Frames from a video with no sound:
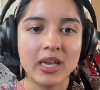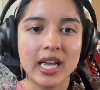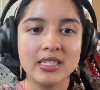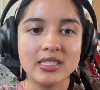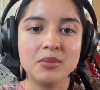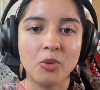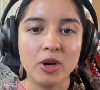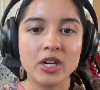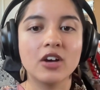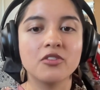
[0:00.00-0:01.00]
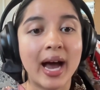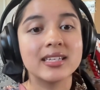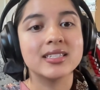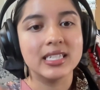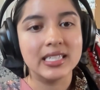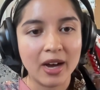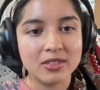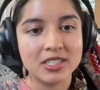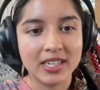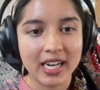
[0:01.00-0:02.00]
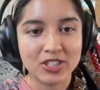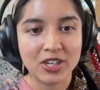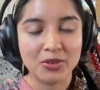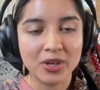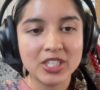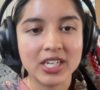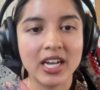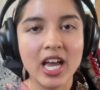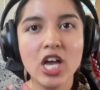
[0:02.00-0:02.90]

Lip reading: is important of passing down to the next generation.